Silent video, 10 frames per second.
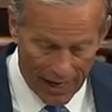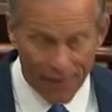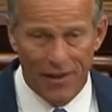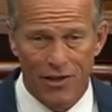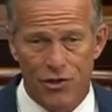
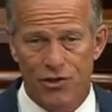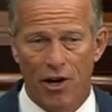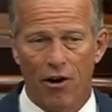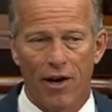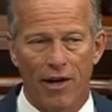And the
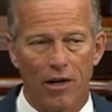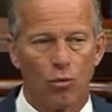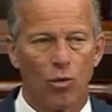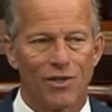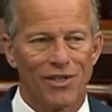hysteria
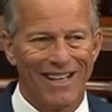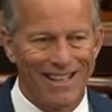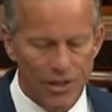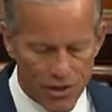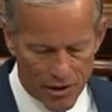was
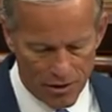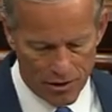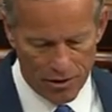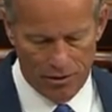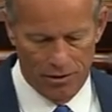
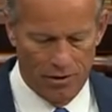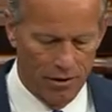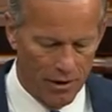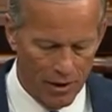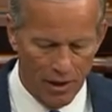instant
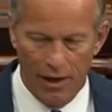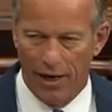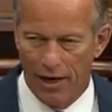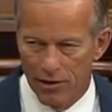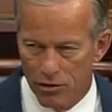
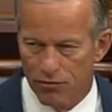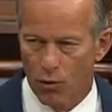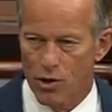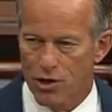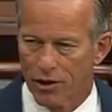and,
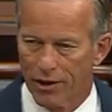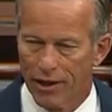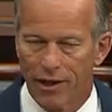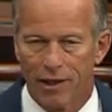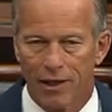
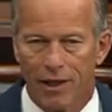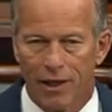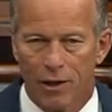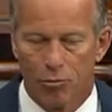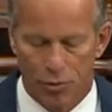unfortunately,
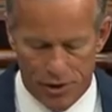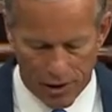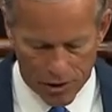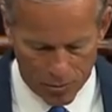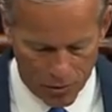
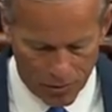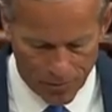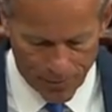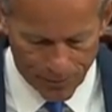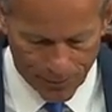predictable.
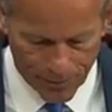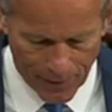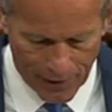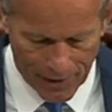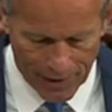
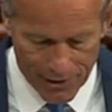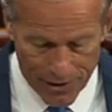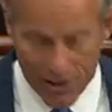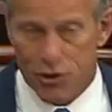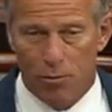
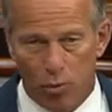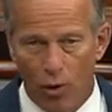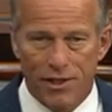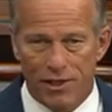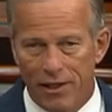
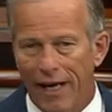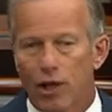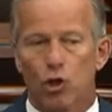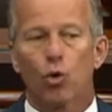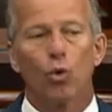Disappointing
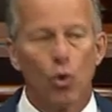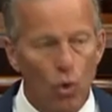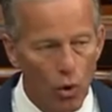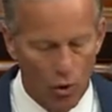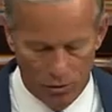and
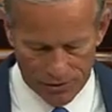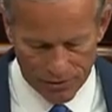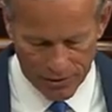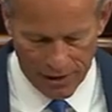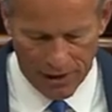cruel,
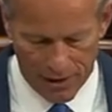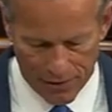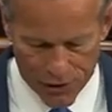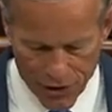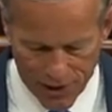
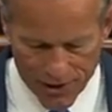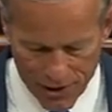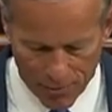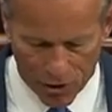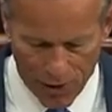the Senate
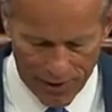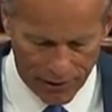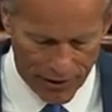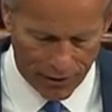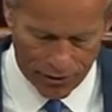Democrat
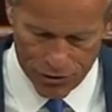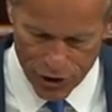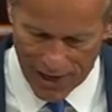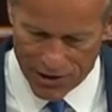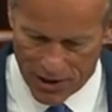leader
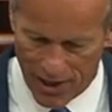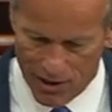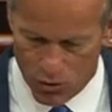chastised